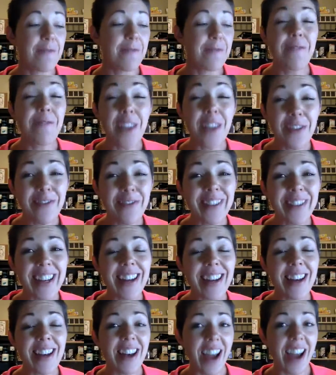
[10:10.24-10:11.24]

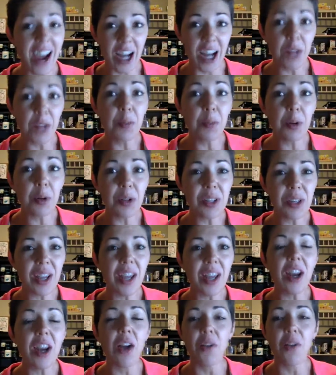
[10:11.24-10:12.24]

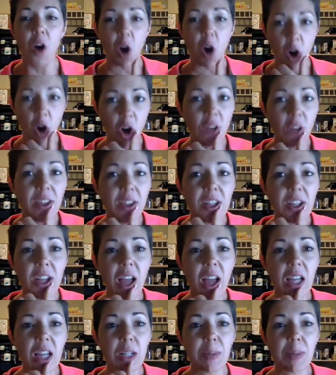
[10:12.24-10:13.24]
59% of all the
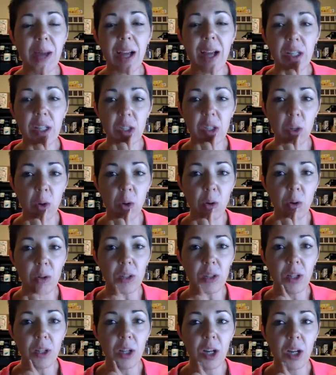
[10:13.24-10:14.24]
challenge packs sold
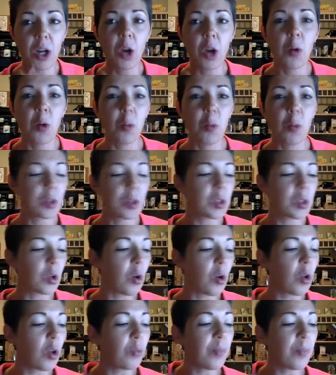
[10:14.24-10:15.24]
were
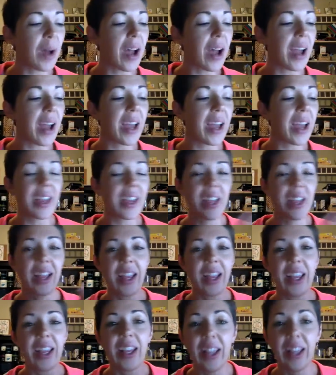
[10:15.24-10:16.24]
sold by
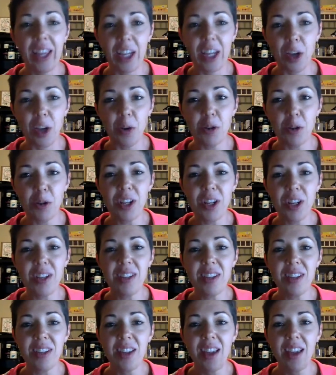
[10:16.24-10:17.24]
elite
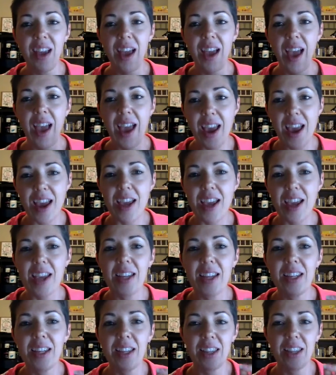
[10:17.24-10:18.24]
coaches
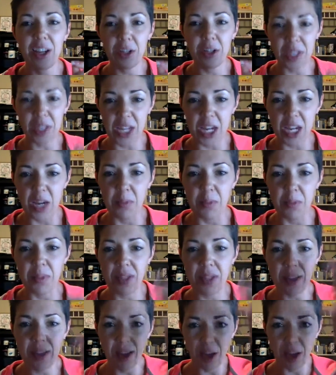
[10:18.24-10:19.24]
and their
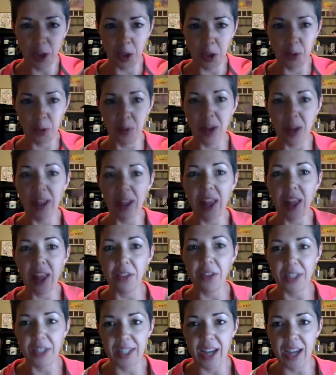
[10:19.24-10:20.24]
teams, 3
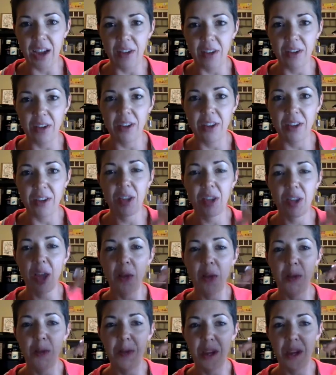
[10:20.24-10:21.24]
levels down. So that
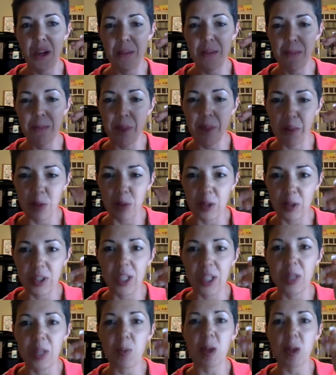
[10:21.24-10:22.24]
would be my
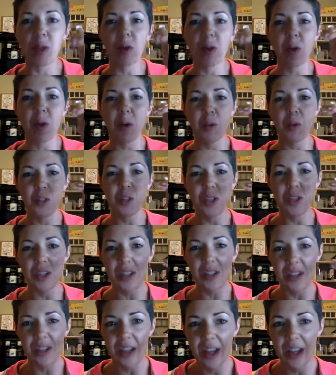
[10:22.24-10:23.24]
personally sponsored coaches,